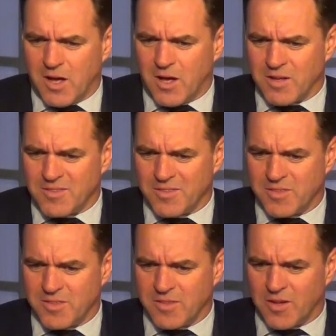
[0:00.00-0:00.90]
uh,
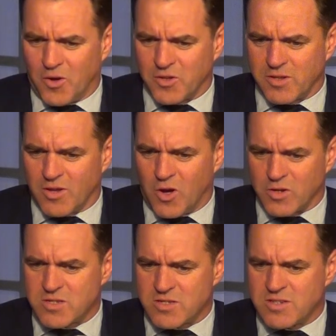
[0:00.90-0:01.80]
the, hot, the
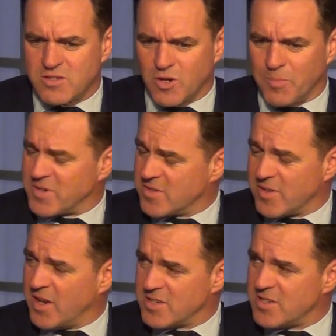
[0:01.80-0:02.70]
hot topics of
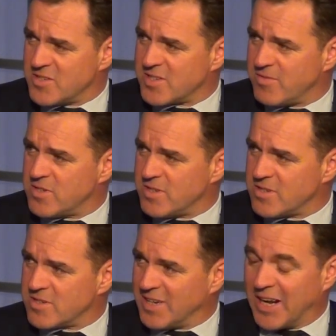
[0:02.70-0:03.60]
the
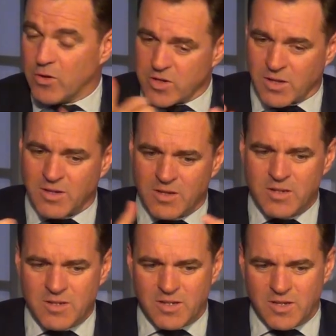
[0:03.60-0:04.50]
1970s, including
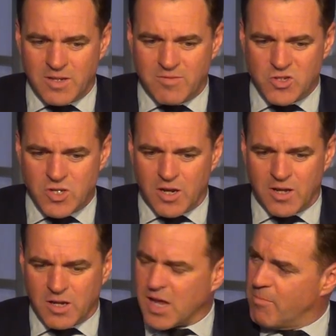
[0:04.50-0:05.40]
even
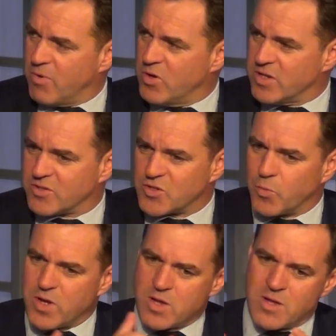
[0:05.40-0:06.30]
Chile and Cambodia.
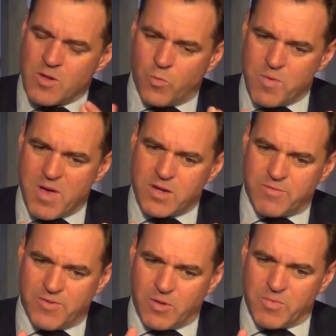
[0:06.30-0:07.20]
So we, we made
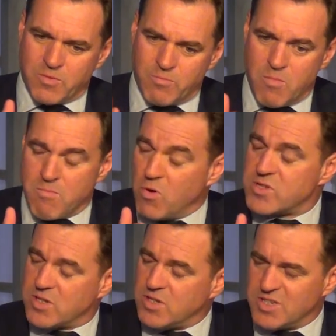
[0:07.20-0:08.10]
a film that
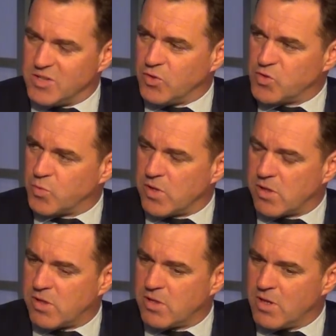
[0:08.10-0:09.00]
mostly deals
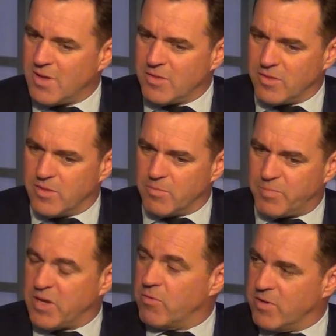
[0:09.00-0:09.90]
with the
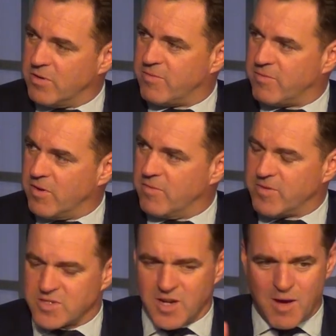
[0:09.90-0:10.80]
period of,
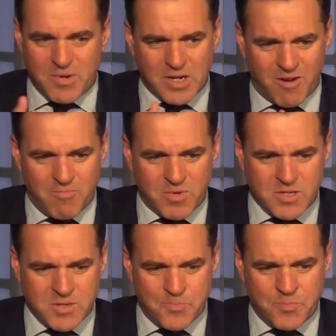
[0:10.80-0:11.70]
of his time in
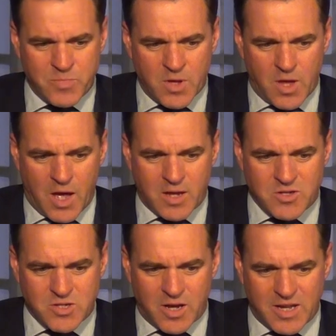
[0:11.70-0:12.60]
government,
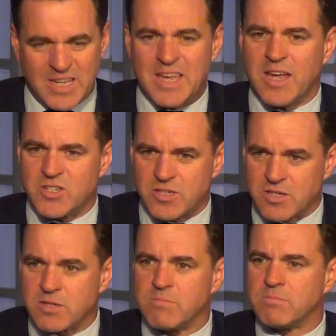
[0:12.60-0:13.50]
and uh, he hated
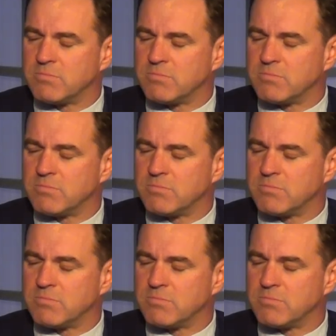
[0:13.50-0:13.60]
it.